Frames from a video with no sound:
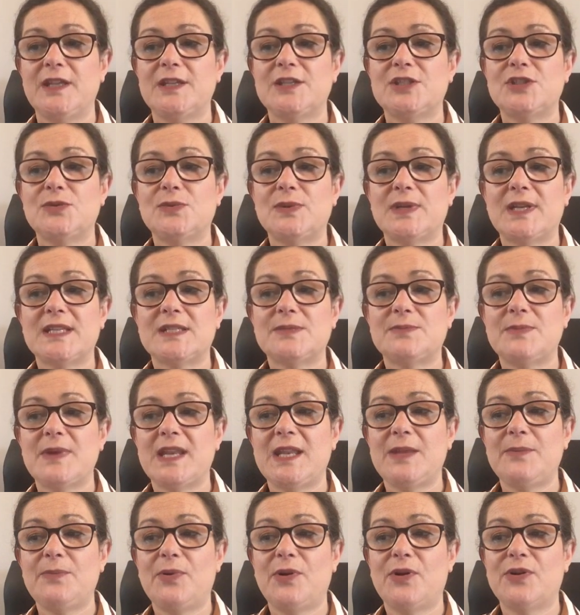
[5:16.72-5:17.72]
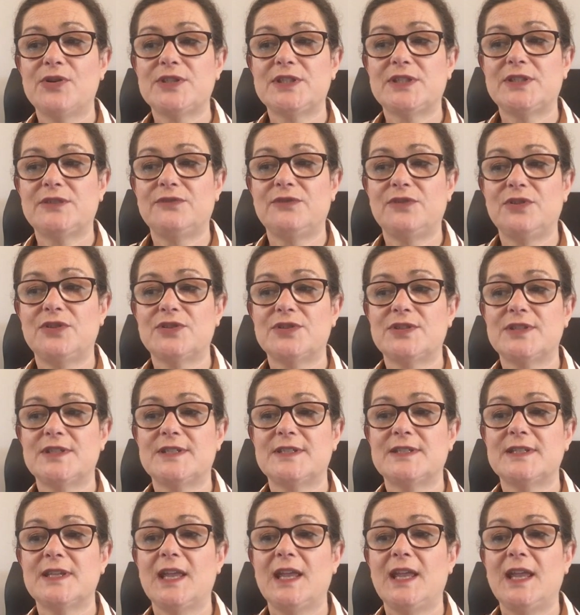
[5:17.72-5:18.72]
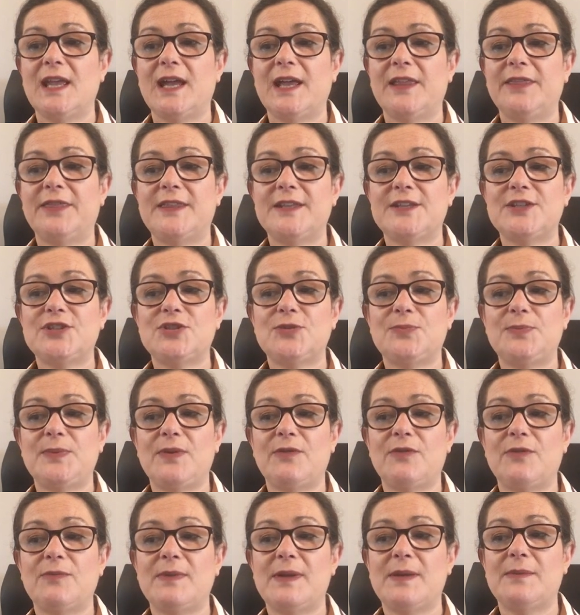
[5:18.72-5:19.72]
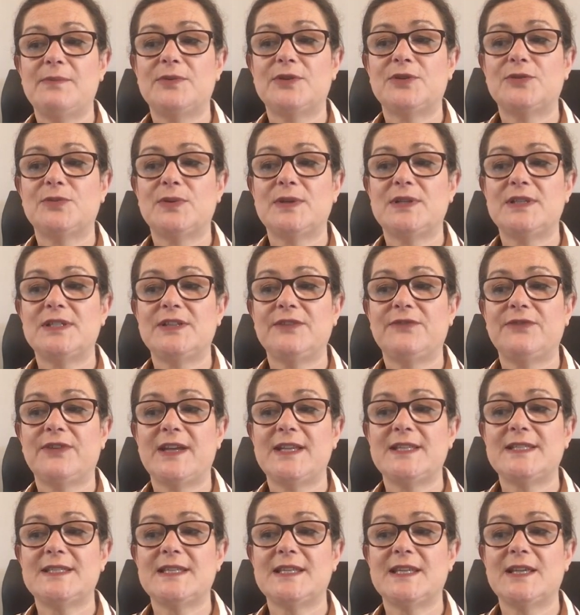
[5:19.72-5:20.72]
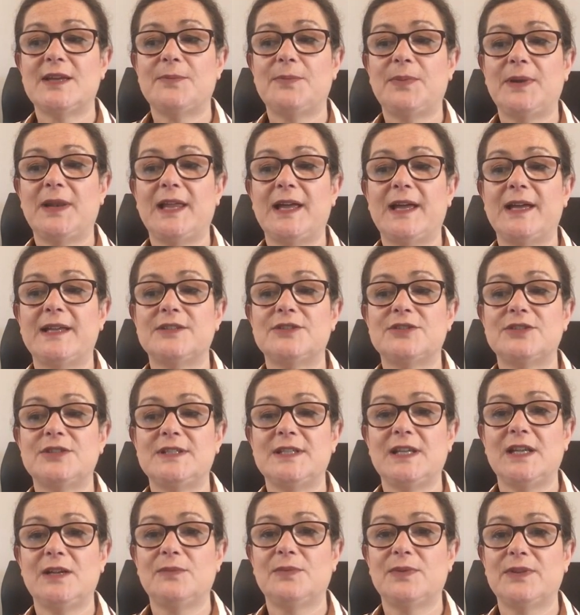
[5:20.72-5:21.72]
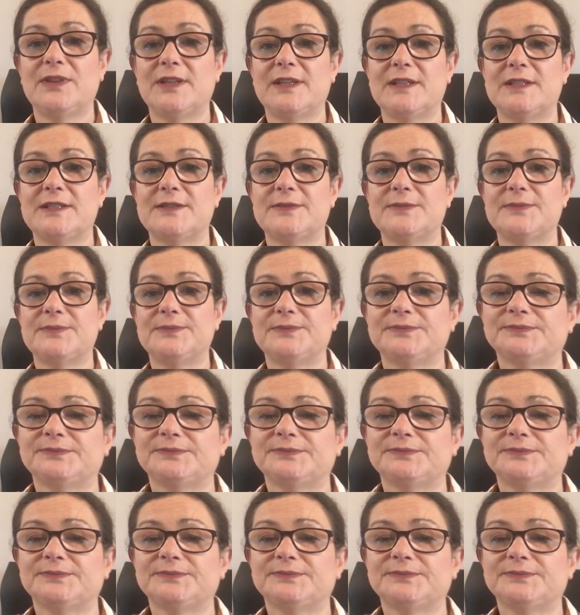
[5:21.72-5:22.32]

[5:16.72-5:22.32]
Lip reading: So it has many positive uses, and this should be remembered when devising a plan to deal with it.